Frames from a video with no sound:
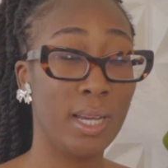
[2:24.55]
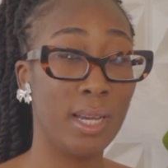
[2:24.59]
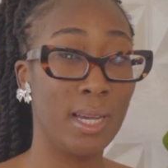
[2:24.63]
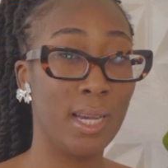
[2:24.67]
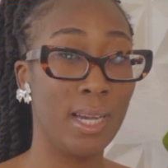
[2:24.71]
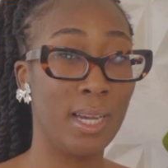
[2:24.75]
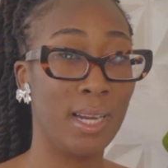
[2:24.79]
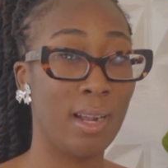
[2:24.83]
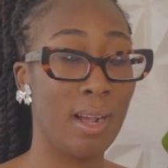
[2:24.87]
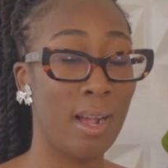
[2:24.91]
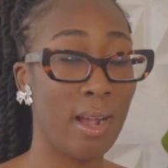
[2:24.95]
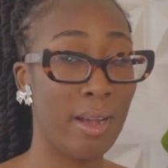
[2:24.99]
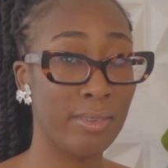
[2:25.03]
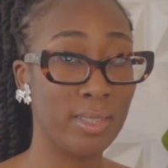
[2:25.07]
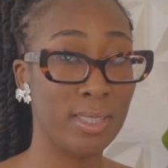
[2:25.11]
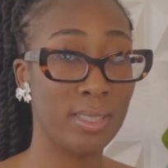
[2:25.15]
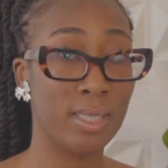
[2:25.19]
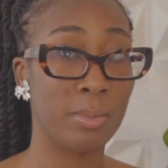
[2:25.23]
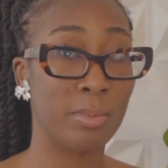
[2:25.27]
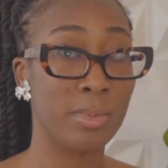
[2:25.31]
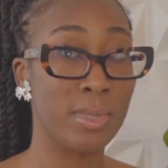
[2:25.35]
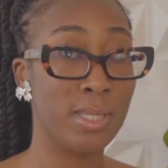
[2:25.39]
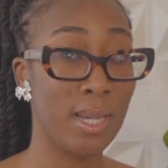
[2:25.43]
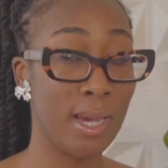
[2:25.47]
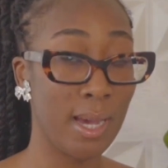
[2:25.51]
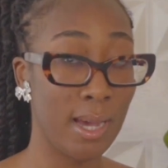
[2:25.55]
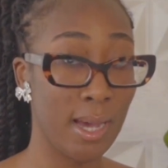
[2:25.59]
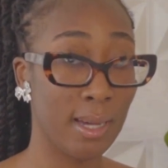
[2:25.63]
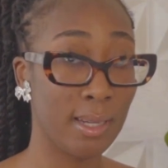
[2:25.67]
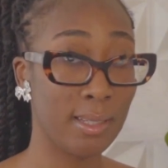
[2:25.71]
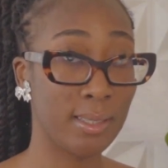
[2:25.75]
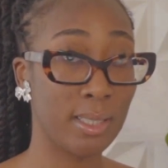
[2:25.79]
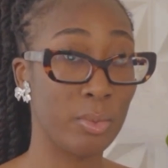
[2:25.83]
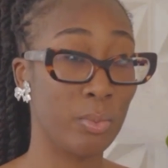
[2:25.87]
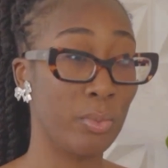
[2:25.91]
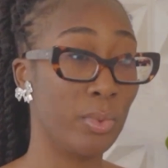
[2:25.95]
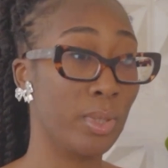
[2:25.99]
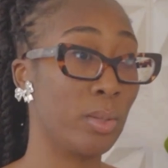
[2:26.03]
and have some
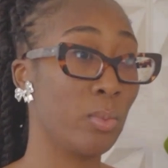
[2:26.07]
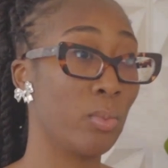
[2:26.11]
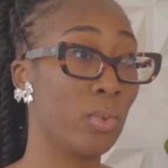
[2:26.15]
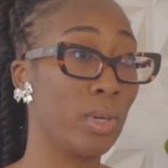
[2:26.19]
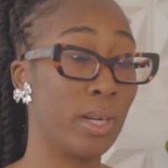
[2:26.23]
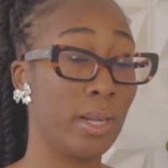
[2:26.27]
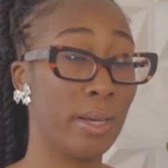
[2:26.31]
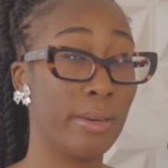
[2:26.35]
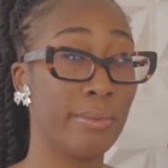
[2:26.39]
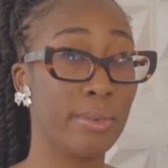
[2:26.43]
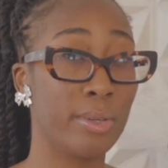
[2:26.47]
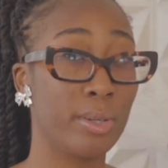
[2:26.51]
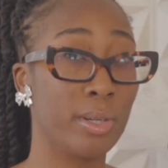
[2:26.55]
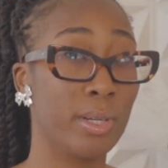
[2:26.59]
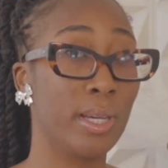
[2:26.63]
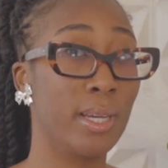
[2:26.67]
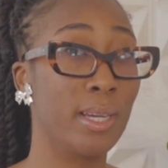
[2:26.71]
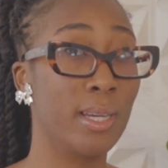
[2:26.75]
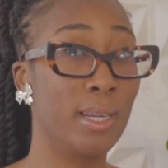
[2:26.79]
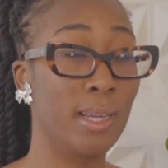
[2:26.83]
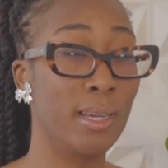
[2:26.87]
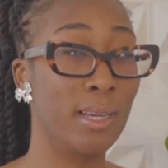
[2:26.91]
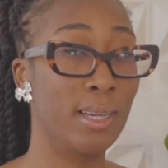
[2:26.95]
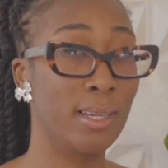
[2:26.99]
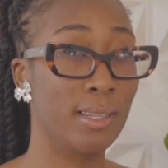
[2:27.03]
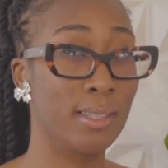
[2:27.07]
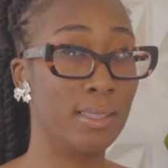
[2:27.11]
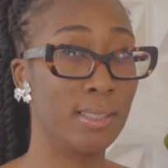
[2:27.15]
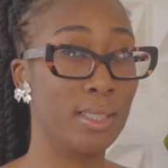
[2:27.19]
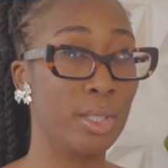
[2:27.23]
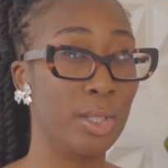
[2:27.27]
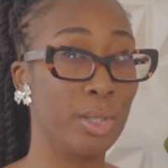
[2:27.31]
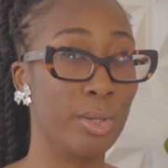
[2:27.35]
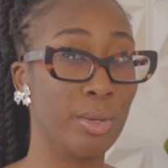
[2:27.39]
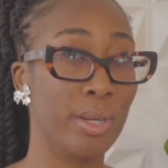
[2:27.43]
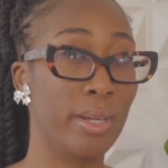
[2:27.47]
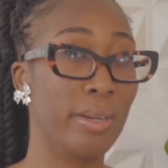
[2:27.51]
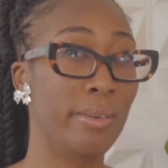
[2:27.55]
tact with whatever it is
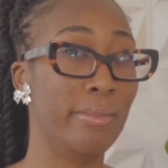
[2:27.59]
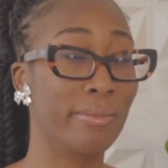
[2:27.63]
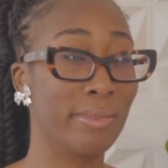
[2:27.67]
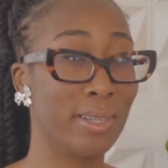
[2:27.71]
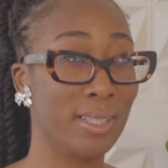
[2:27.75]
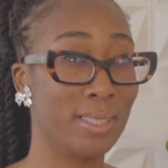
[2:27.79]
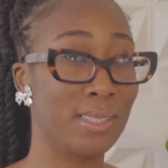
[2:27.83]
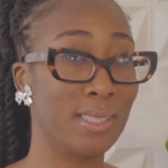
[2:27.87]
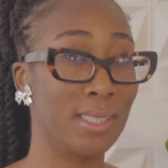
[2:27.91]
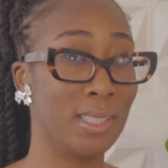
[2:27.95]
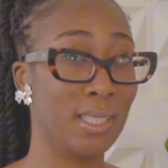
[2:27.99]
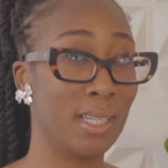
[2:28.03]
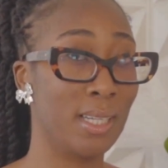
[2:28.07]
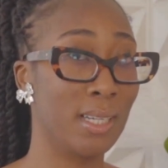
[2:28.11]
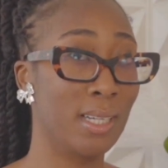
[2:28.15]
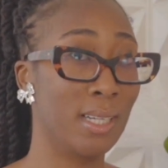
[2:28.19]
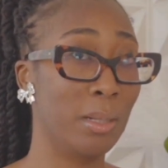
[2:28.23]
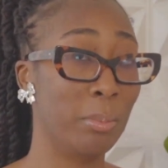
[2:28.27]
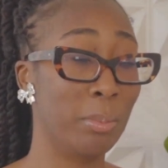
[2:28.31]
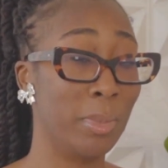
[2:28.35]
you're investing in.